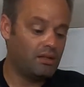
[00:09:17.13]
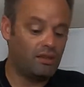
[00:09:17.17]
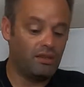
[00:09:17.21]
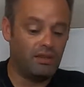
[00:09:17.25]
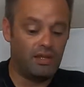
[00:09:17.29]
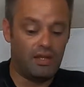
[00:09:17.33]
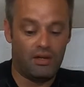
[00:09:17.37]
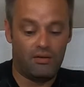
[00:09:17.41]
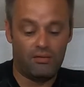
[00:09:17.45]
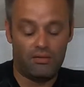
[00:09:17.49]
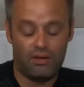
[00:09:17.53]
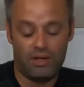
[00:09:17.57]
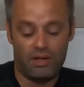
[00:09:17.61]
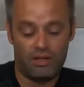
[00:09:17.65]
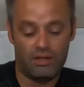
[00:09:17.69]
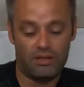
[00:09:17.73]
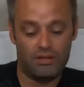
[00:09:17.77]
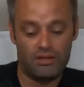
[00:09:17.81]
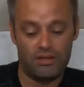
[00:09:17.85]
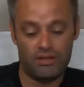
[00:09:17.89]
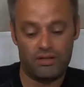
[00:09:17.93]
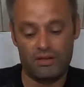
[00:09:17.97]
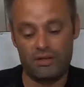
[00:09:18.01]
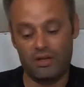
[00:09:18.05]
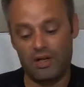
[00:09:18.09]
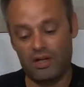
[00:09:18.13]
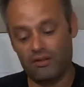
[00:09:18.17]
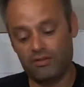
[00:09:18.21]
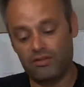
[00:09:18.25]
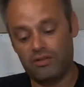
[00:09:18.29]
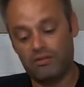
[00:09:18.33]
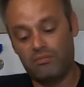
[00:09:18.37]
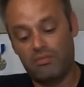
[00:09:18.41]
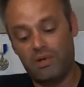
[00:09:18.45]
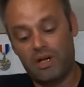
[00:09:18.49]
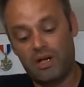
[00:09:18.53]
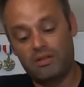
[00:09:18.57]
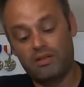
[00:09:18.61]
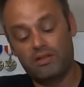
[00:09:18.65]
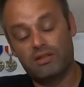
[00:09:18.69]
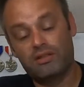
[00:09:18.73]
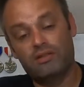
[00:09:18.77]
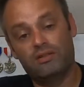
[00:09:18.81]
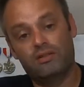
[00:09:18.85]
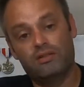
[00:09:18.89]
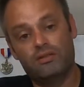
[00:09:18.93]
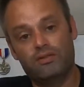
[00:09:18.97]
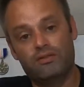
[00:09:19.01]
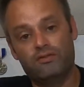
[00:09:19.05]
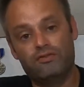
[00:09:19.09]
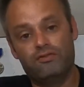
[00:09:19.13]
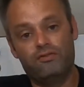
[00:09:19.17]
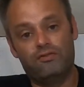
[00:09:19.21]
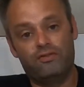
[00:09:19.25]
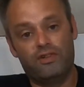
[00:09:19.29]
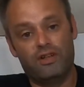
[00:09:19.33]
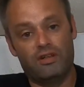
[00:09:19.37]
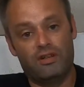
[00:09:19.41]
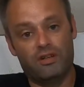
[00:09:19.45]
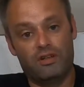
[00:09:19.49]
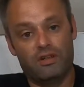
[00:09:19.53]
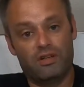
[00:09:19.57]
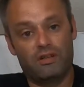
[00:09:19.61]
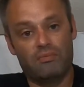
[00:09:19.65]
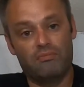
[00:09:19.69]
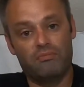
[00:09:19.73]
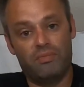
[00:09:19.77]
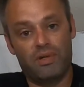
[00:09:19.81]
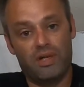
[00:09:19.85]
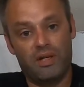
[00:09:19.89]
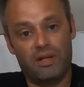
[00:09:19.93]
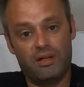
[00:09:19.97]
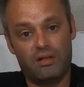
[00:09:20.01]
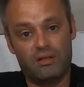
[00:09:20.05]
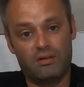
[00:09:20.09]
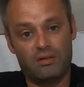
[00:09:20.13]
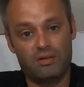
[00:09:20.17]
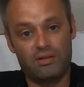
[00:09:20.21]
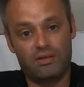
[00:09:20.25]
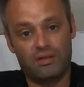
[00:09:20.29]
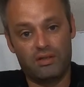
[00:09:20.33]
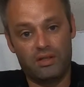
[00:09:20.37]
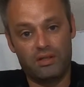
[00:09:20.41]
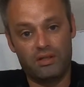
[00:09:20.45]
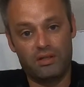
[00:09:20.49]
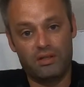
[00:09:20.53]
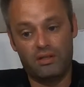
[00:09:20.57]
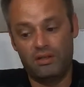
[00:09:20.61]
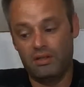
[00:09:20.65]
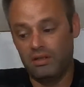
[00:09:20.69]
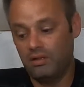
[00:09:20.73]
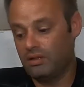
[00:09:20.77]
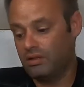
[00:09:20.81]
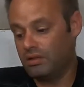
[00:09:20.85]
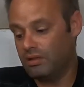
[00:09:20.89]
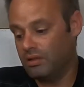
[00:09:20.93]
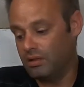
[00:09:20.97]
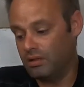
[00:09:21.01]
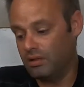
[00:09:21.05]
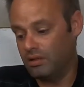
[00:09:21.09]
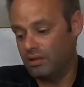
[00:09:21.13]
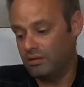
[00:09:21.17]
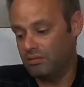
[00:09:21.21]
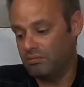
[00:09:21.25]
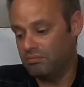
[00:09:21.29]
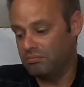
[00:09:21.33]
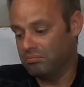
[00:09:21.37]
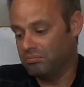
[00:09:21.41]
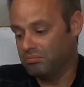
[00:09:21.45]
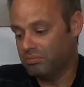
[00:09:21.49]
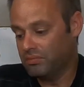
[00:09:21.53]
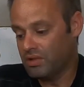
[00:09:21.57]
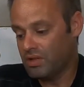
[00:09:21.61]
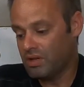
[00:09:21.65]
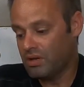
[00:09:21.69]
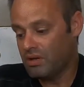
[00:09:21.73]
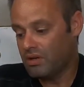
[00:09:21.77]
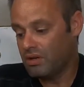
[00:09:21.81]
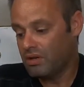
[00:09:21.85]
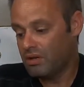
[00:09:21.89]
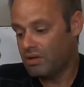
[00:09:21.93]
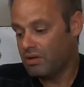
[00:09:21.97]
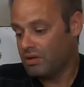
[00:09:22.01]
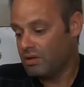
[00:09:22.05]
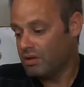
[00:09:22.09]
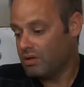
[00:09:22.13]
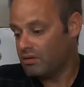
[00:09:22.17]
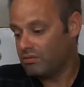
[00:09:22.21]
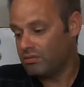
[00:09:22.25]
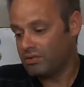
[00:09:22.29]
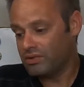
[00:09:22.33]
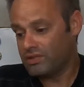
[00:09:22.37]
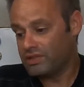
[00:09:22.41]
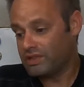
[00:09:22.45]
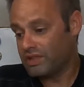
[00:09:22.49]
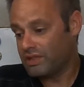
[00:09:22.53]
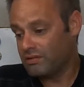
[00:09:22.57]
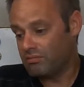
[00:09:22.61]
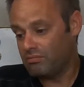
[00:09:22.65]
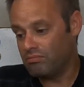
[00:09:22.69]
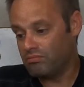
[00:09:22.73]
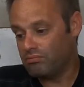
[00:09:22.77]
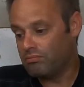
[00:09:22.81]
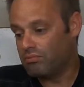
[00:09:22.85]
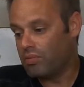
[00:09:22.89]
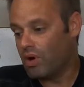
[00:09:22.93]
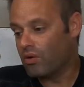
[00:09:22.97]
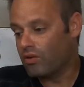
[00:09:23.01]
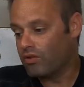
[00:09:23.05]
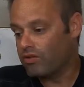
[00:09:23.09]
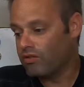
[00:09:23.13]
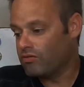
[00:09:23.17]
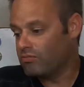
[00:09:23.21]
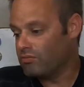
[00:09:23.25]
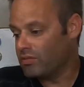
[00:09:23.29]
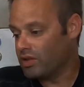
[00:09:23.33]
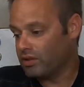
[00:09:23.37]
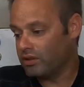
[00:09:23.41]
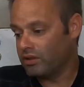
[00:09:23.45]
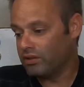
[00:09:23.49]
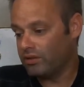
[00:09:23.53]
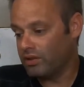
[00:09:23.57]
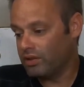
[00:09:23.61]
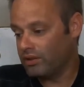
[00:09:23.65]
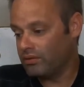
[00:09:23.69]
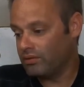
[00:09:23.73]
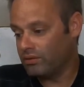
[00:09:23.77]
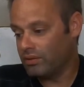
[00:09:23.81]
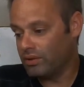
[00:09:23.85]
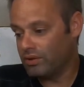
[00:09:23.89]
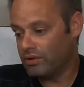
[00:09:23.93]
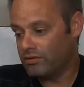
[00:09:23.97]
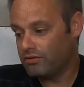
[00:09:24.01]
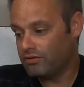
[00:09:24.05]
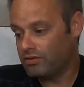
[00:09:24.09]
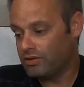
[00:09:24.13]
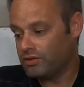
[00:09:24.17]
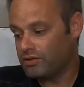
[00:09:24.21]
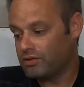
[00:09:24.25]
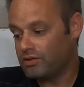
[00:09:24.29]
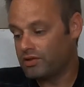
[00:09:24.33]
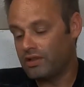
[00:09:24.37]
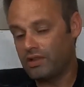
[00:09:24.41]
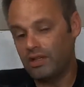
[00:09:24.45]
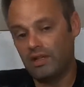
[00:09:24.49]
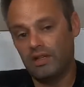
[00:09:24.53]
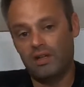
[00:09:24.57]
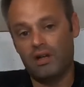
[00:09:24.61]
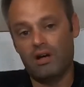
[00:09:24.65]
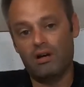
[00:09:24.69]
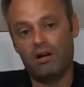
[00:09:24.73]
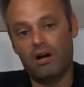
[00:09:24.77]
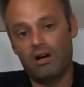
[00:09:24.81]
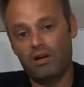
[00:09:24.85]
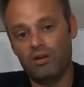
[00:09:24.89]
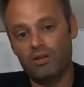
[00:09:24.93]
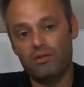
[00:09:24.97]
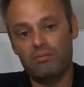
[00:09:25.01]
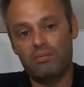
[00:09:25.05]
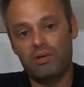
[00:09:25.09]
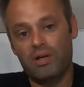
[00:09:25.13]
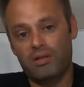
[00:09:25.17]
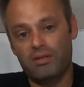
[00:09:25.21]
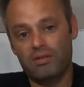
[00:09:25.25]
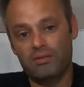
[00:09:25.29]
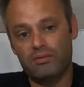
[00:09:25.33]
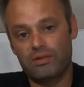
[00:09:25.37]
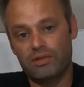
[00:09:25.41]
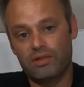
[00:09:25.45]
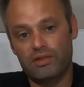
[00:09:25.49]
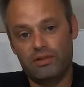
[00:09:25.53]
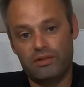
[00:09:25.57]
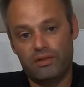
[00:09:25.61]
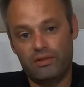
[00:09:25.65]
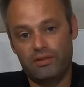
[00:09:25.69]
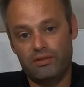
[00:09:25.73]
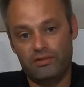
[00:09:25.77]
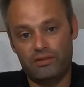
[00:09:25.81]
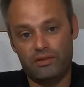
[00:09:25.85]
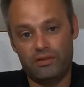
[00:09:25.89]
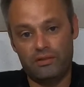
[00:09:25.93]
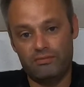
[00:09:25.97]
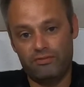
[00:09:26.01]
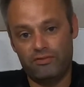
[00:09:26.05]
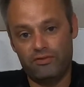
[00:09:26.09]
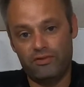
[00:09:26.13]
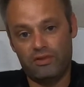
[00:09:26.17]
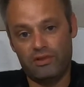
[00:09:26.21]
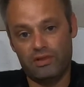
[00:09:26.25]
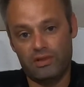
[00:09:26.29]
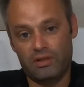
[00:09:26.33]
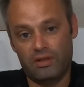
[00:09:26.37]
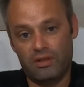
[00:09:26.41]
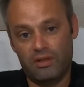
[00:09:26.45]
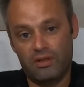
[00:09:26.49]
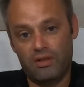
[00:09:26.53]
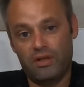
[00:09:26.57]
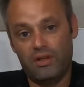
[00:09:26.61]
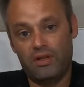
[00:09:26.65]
That way, I can shoot off the bench and do a fair comparison. Um, once again, both of them are great rifles. It all depends what you're using them for.